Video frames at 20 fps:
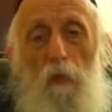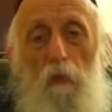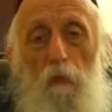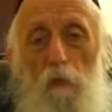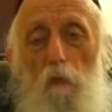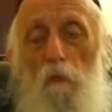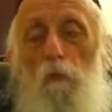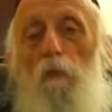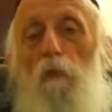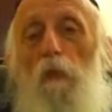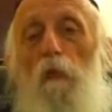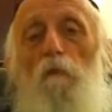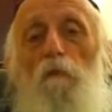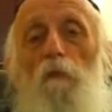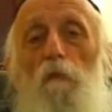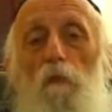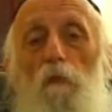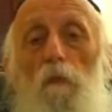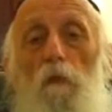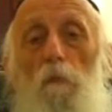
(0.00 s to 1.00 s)
Low
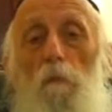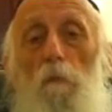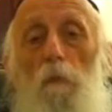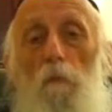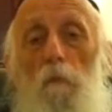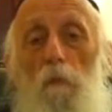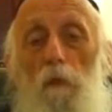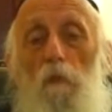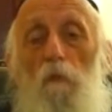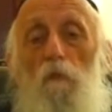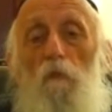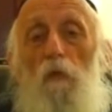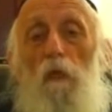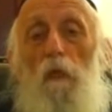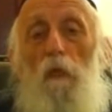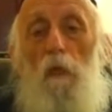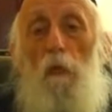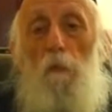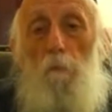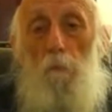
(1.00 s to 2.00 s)
self-esteem means
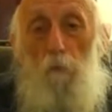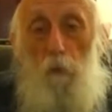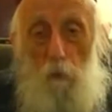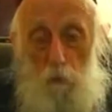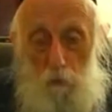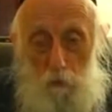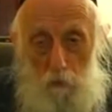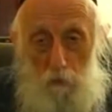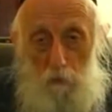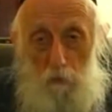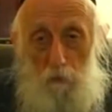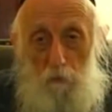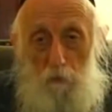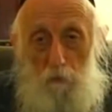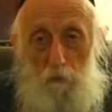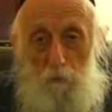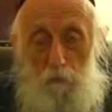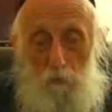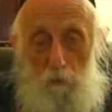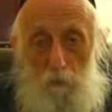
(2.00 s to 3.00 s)
that a
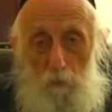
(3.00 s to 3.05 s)
person